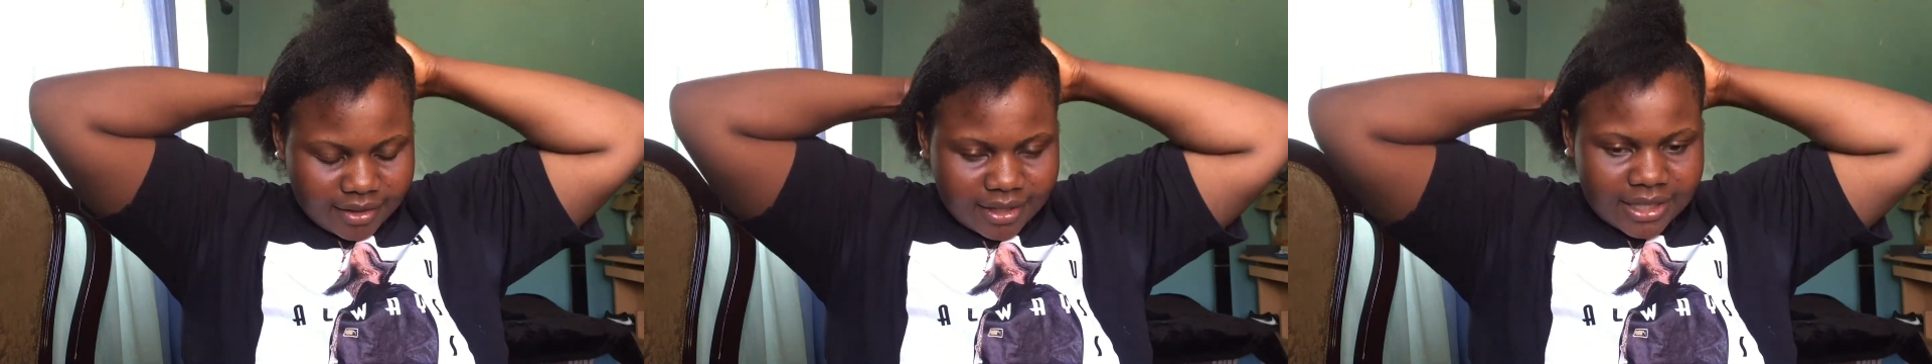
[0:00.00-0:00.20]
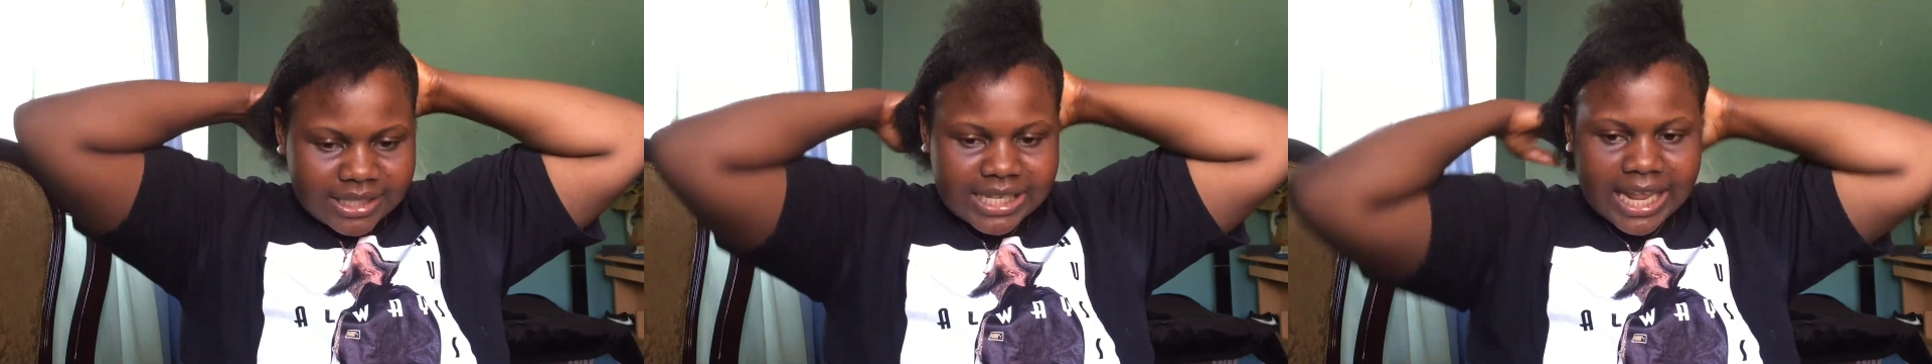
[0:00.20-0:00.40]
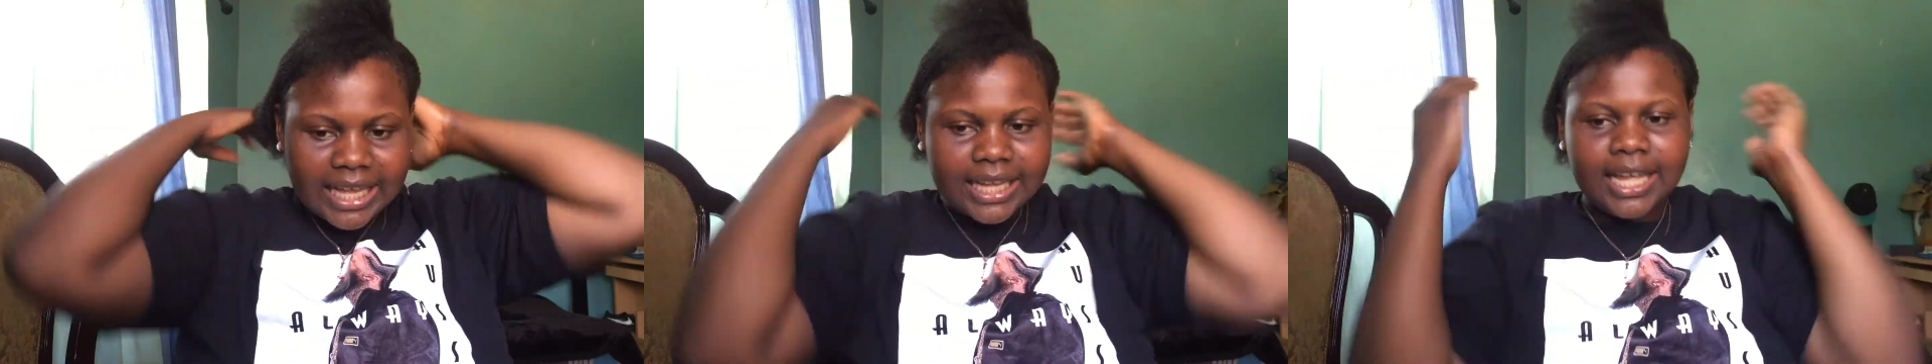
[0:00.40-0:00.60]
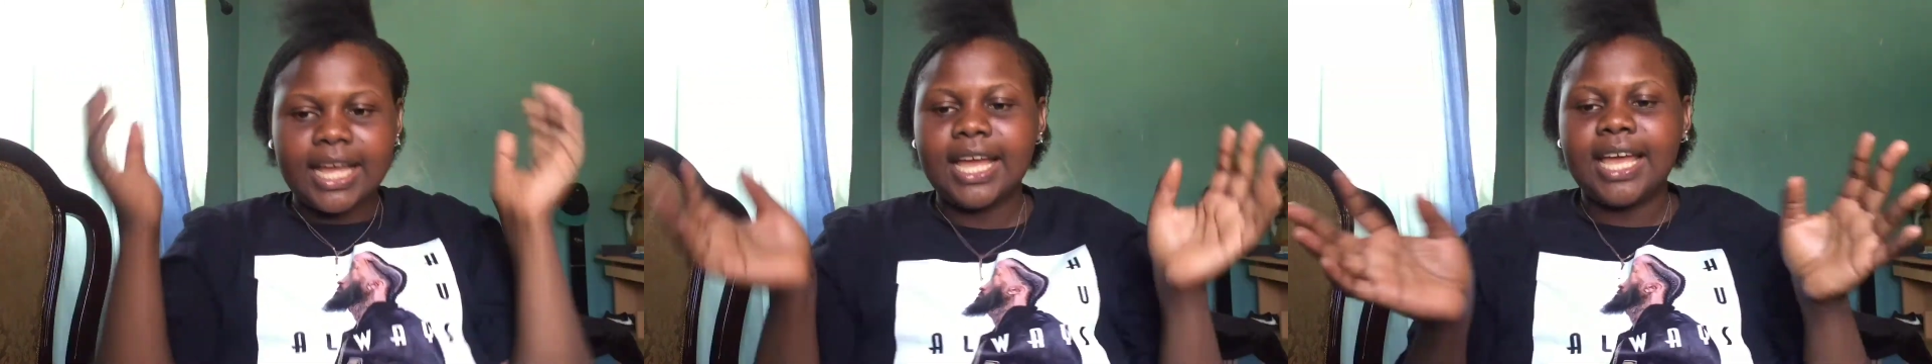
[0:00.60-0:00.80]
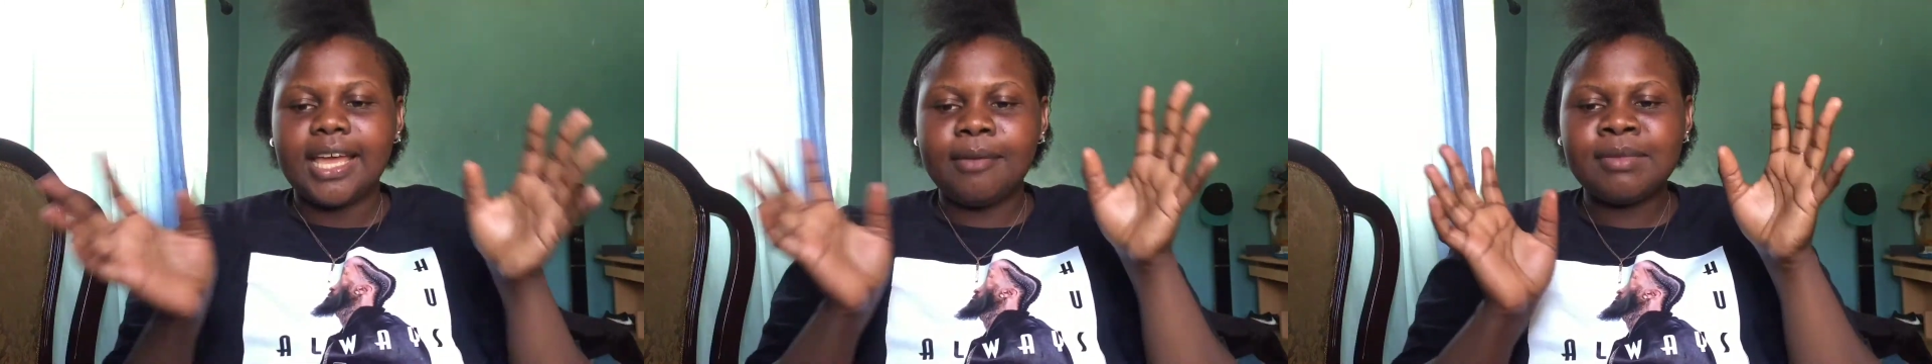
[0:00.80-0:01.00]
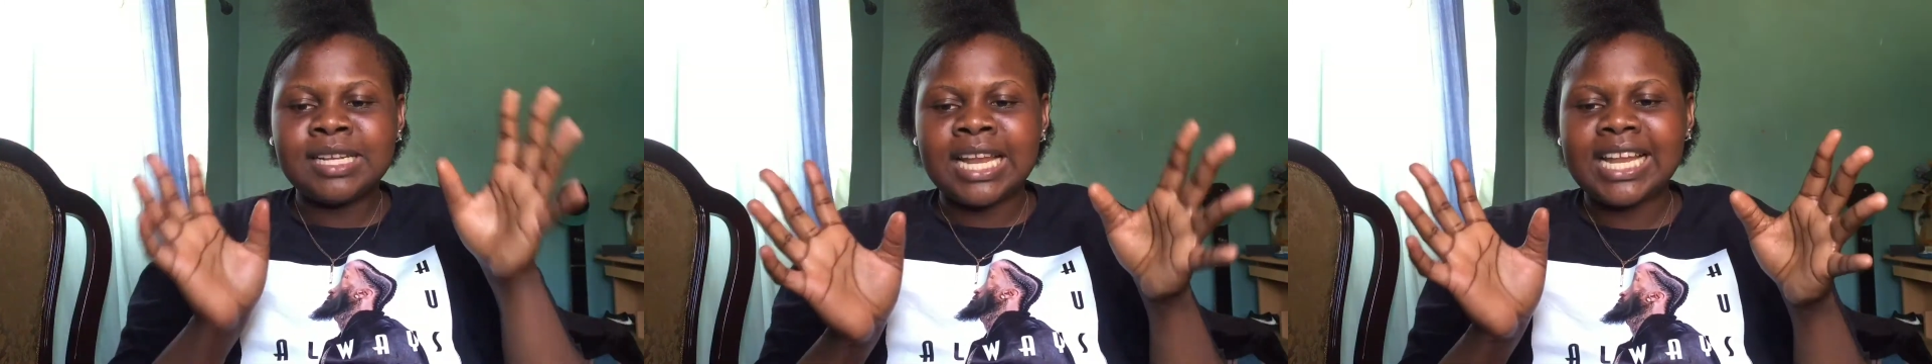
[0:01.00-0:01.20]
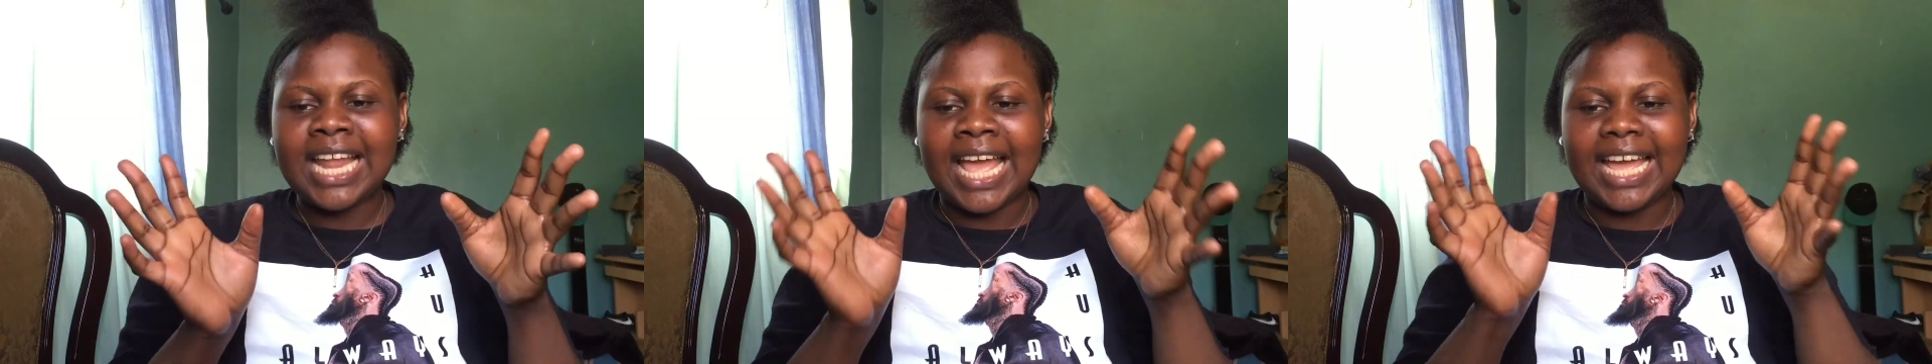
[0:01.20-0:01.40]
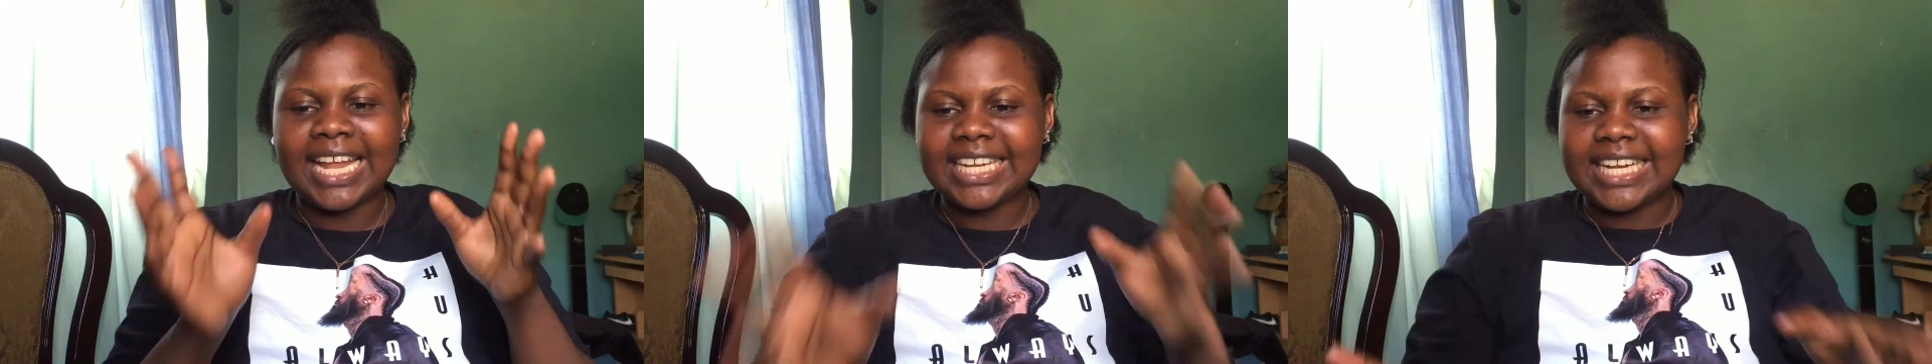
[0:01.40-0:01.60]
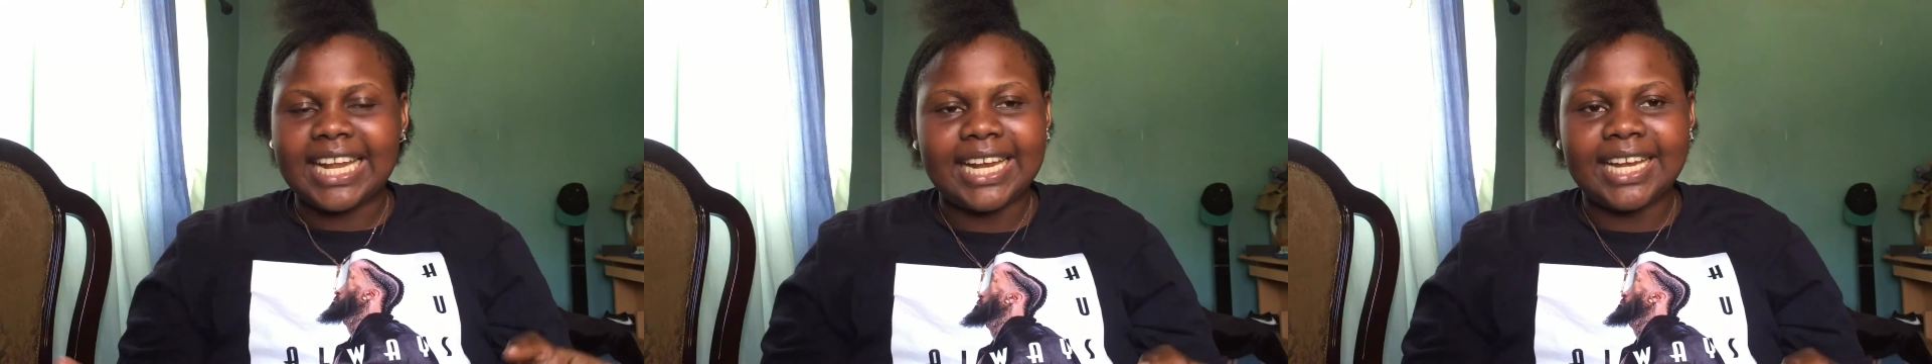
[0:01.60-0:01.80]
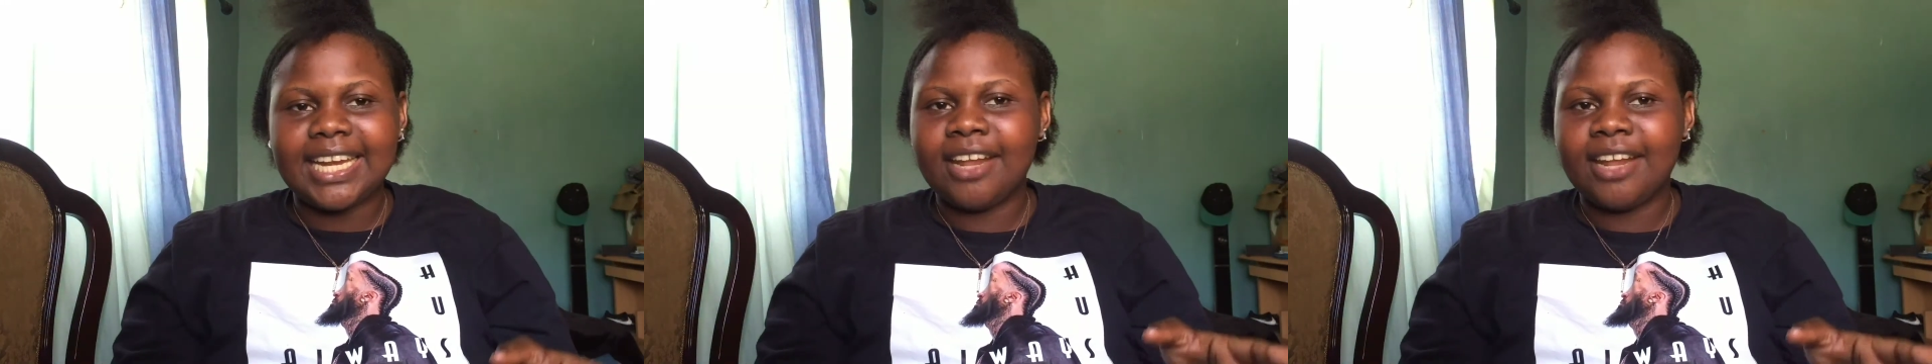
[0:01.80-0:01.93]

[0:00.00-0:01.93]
it's like immediately I entered,